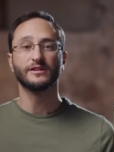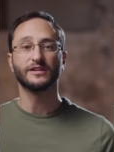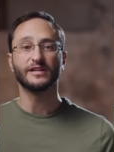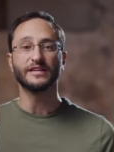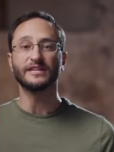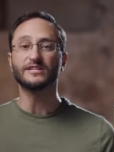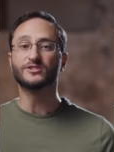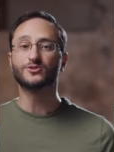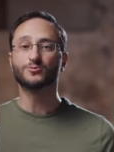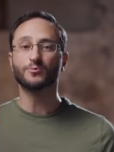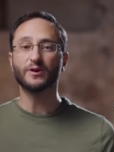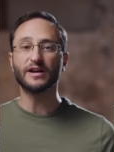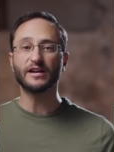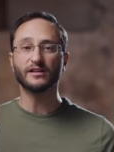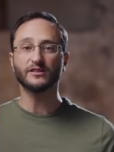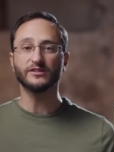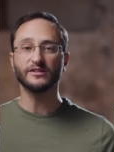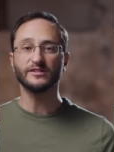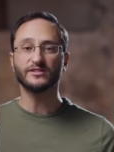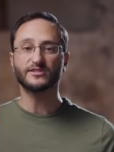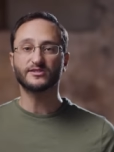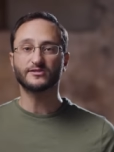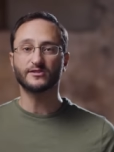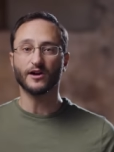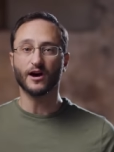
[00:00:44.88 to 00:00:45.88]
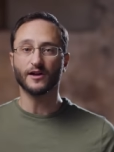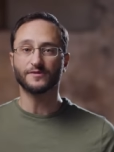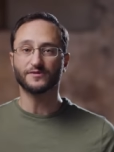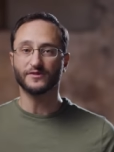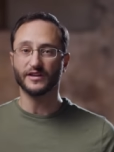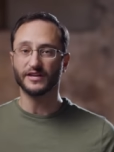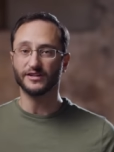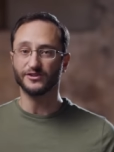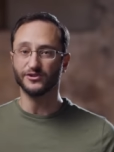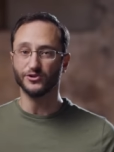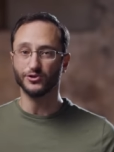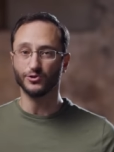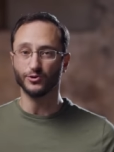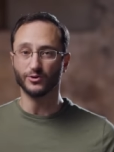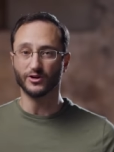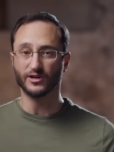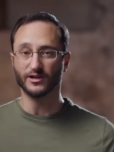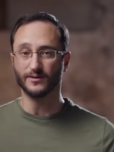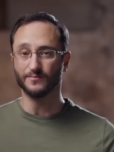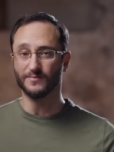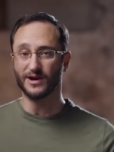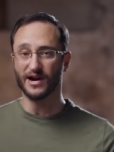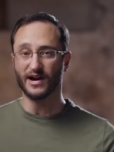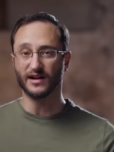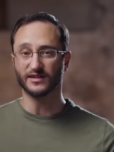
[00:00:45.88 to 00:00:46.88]
Israelis thought they knew
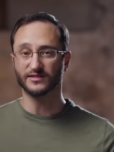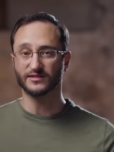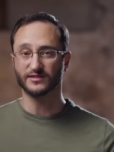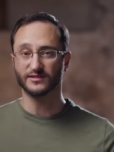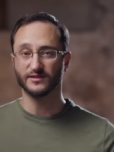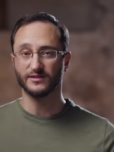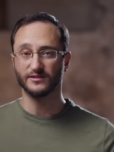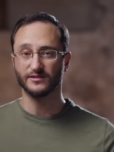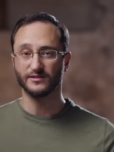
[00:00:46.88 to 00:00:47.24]
Hamas.